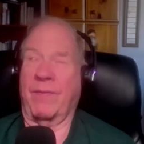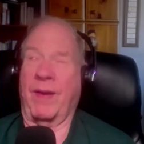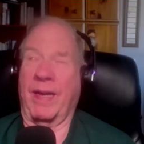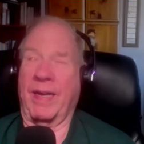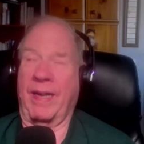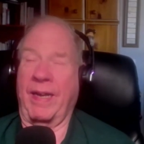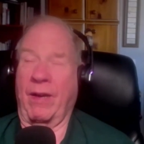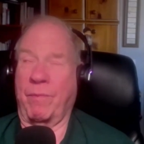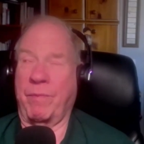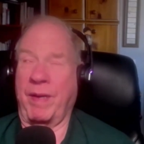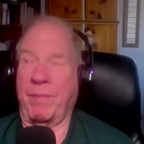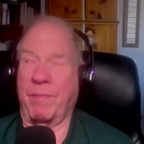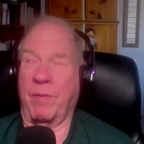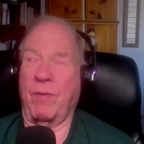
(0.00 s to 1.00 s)
if I could help
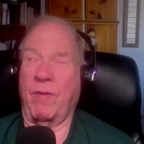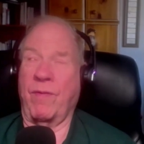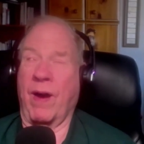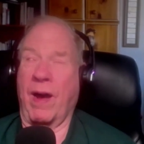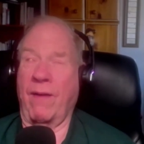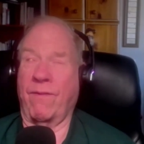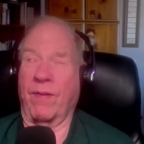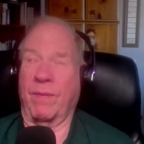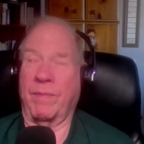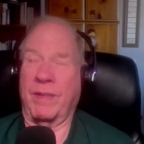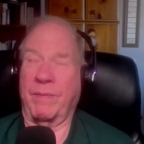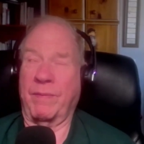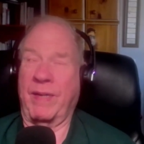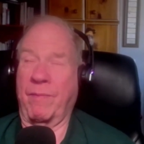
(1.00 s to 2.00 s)
people move on from
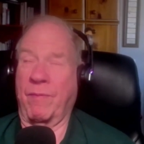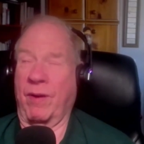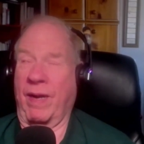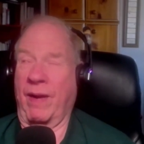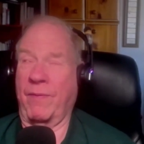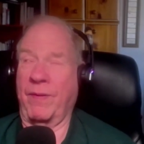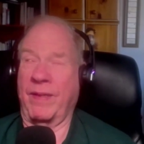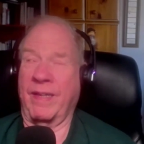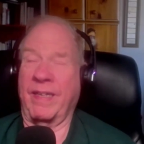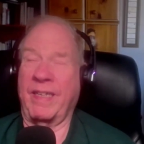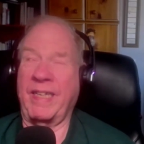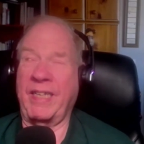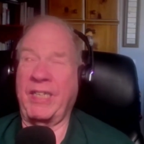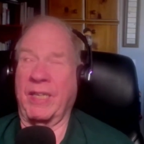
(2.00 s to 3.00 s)
September 11th
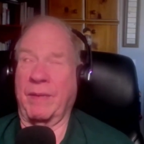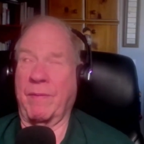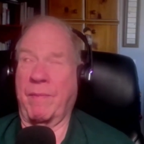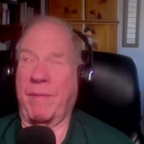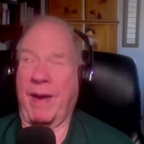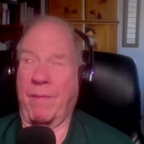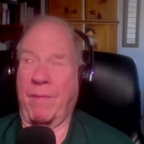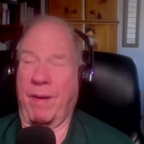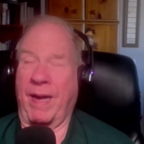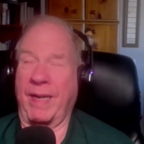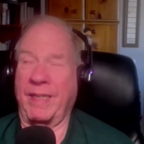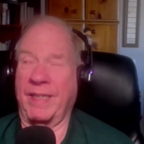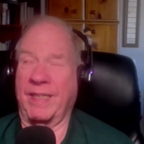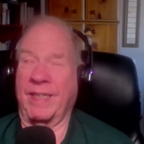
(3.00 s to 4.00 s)
and teach them about
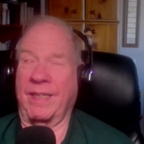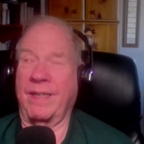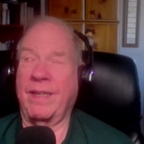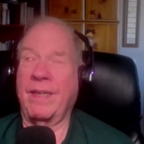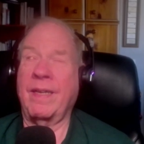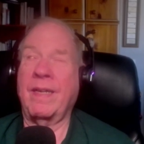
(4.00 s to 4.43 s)
blindness and